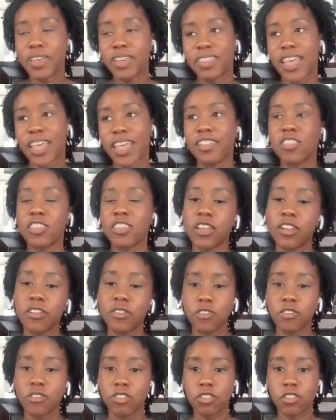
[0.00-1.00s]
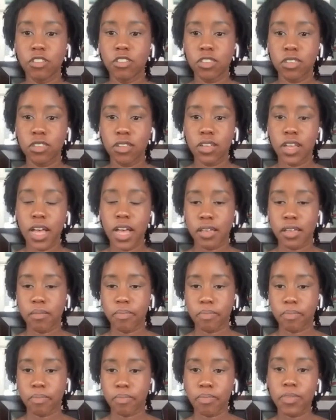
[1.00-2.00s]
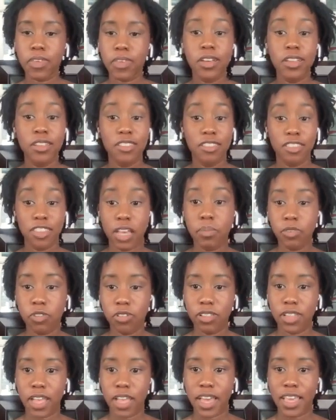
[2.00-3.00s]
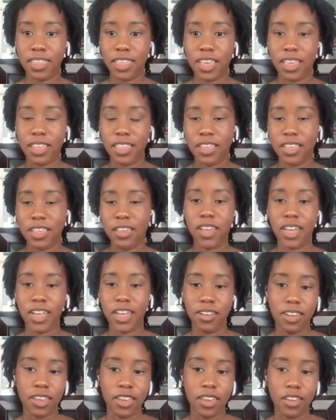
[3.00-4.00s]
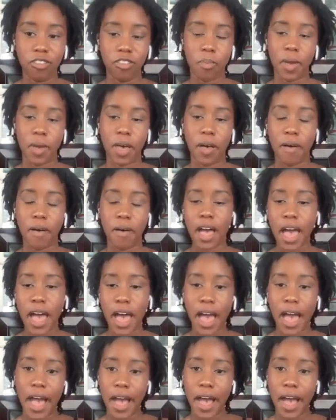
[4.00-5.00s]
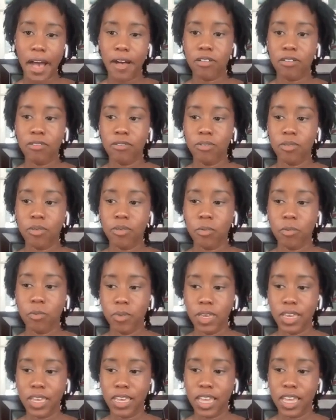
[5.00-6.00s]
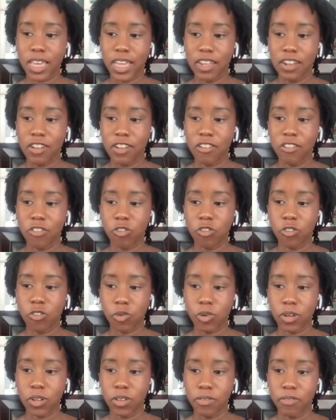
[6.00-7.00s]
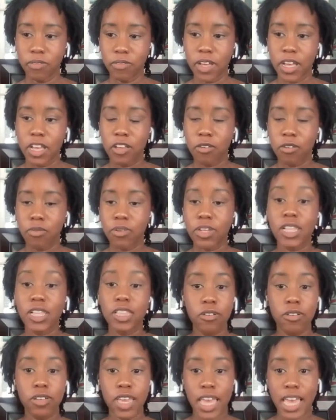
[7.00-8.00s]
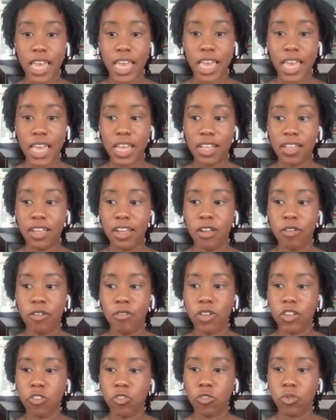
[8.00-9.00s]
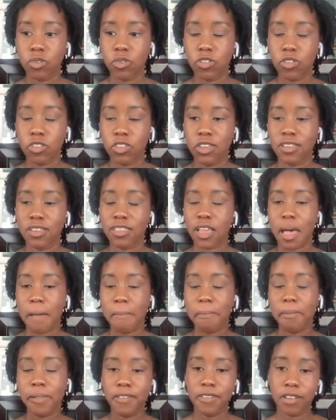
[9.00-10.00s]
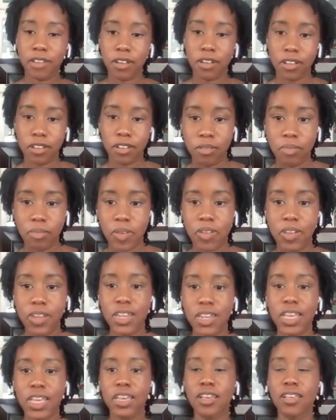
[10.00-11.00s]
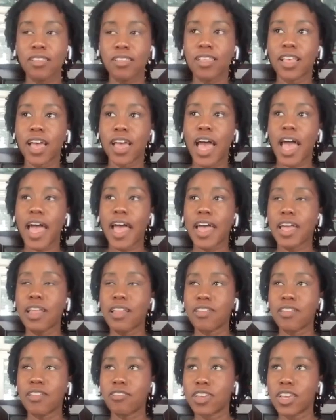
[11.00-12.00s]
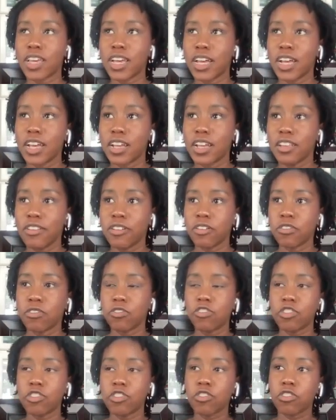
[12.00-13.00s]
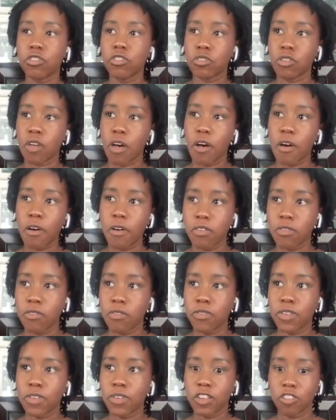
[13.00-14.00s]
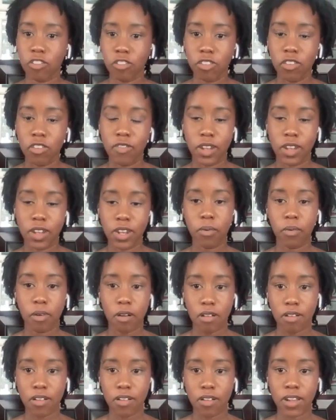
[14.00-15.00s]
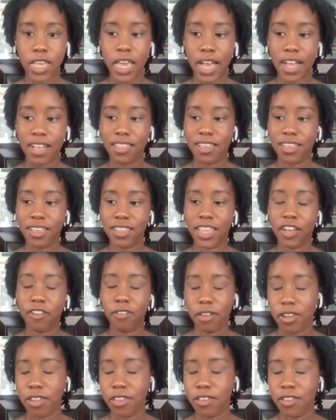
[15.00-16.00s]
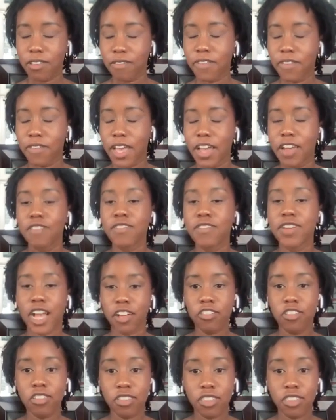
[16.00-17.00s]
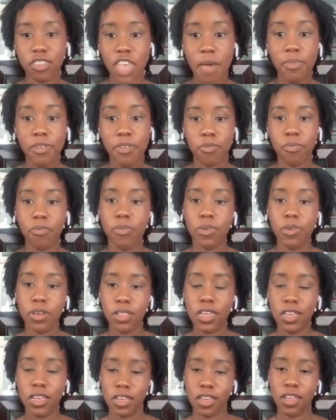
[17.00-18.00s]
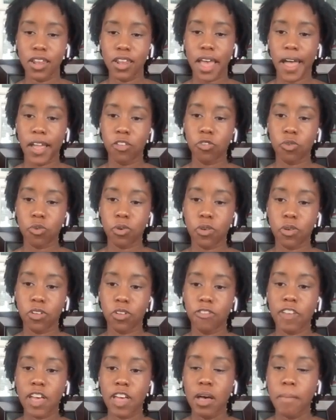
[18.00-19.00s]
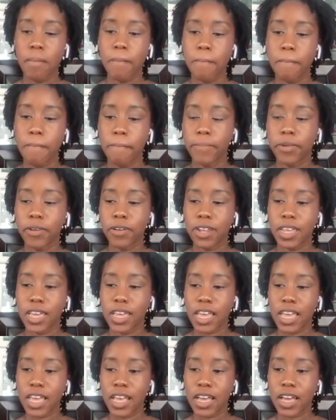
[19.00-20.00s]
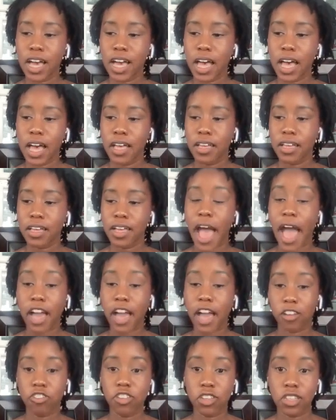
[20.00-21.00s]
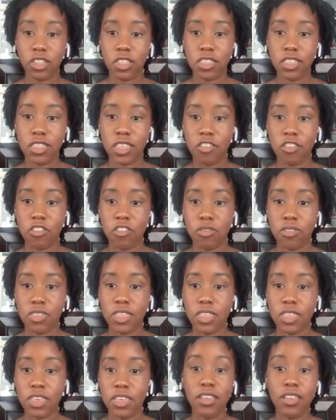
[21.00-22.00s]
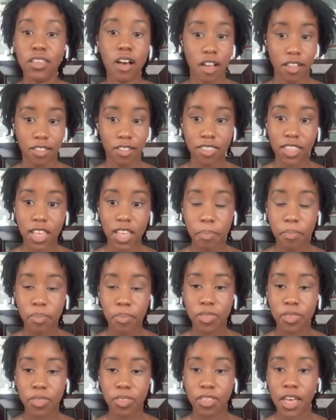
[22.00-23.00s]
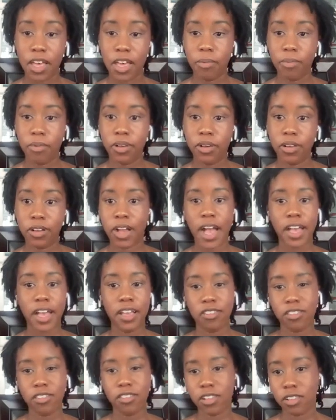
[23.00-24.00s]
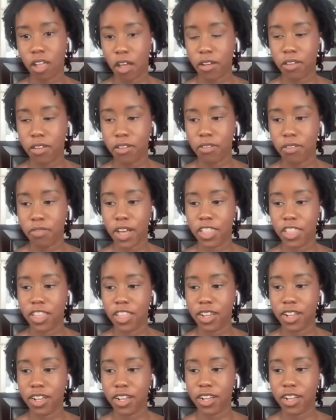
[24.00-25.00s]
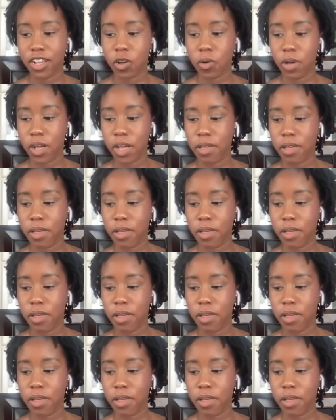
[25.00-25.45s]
Is that instead of just conceptualizing these ideas about how we can sort of relocate resources, uplift certain communities, and you know, just solve issues of inequality, I think that Creative Reactions Lab is really good at sort of putting actions into these concepts, whereas a lot of other